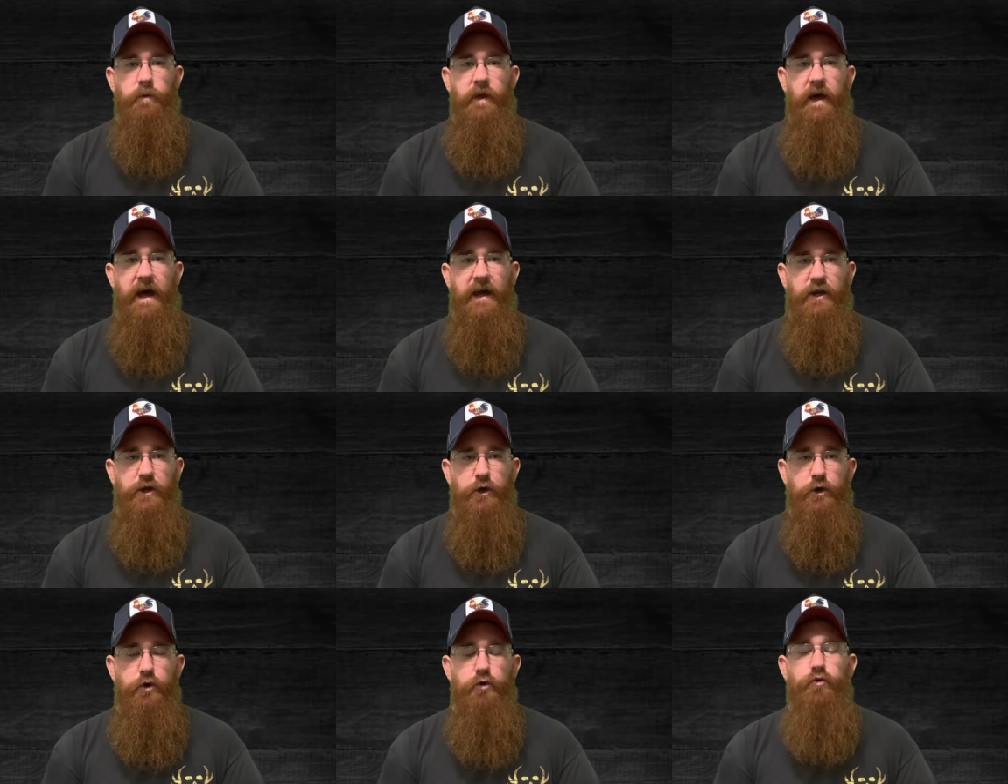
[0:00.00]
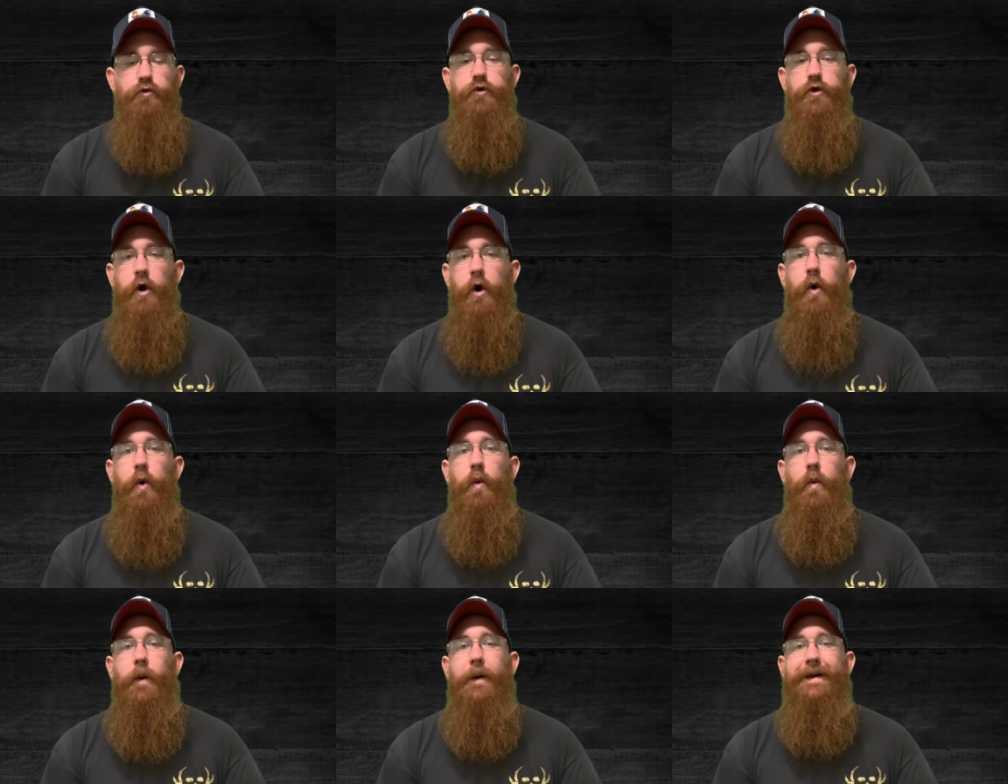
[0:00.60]
that you
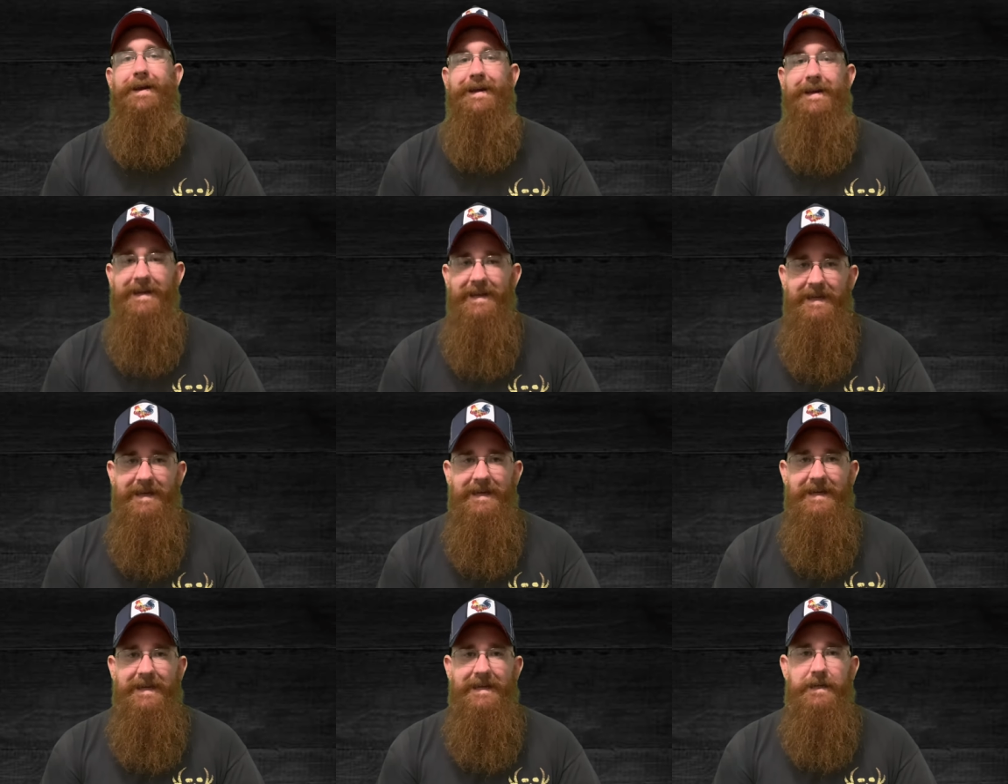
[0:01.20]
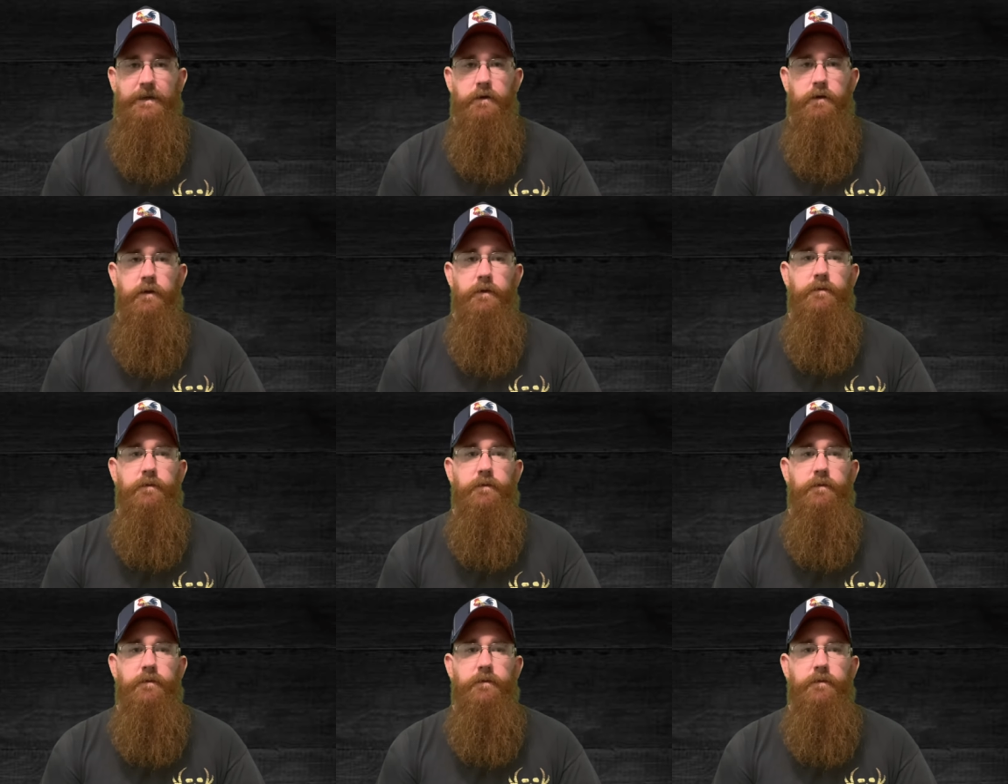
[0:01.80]
don't need